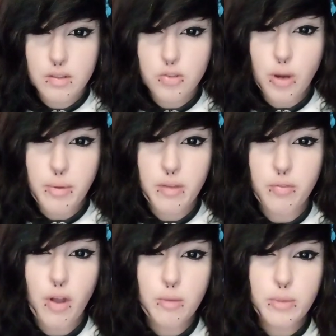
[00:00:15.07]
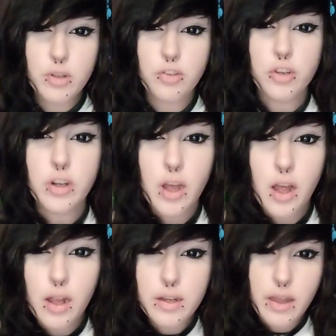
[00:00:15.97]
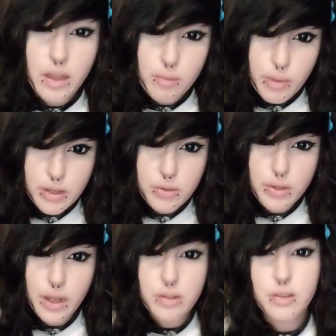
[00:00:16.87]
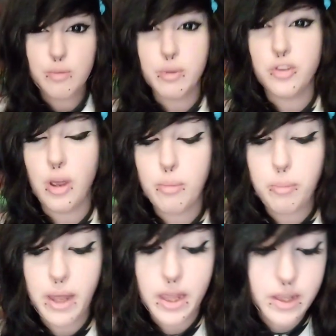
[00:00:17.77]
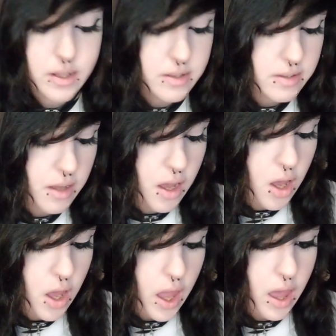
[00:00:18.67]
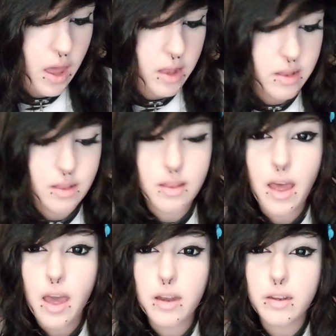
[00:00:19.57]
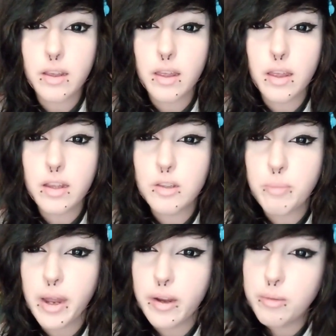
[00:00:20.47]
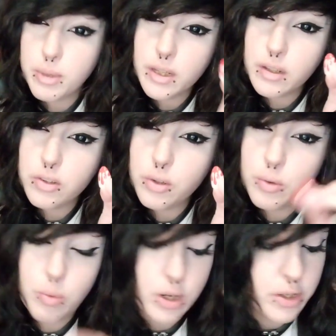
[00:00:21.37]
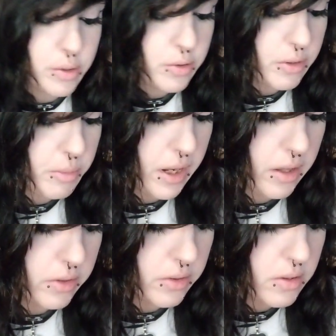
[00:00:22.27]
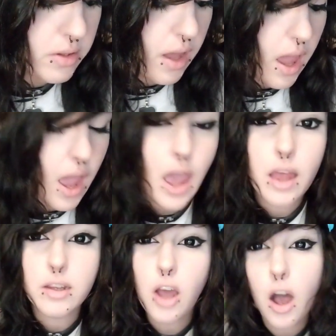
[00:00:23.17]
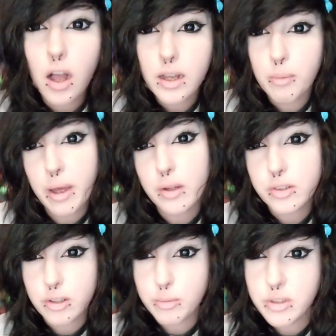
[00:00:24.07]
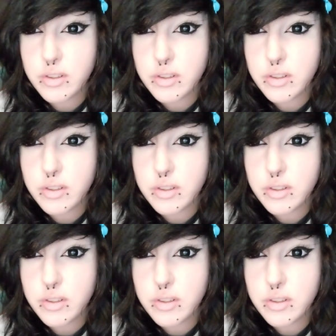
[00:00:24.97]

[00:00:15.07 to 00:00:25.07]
strawberry frog milk shirt on and my 2000s pajama pants, and that inspired me to want to do some nails and talk about some